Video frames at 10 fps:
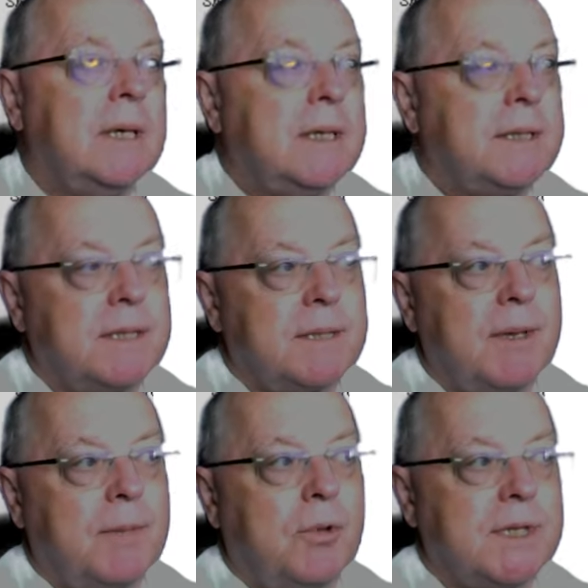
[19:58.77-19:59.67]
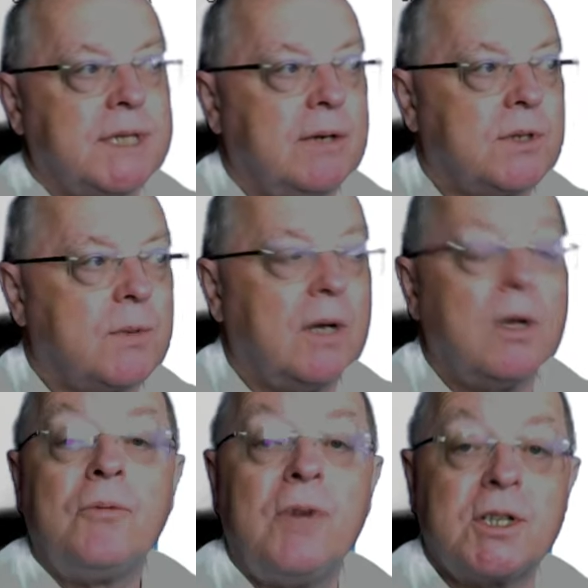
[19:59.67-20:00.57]
so there's some other points here as well.
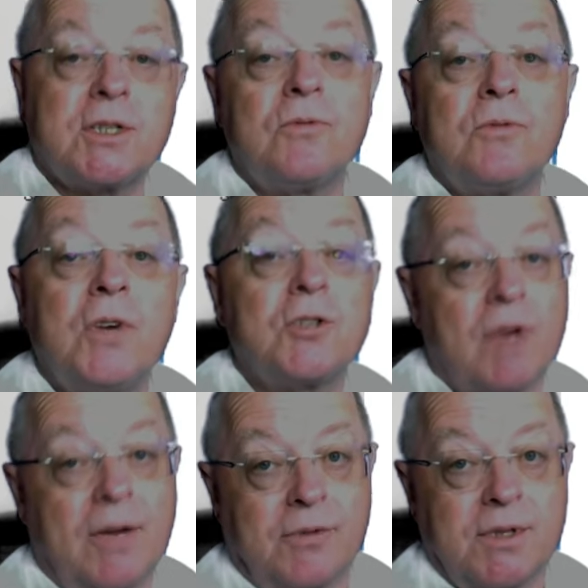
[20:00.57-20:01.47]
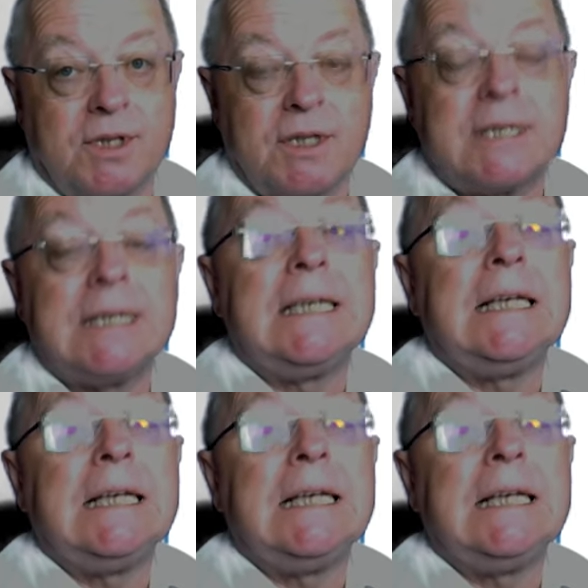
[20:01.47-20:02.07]
First references.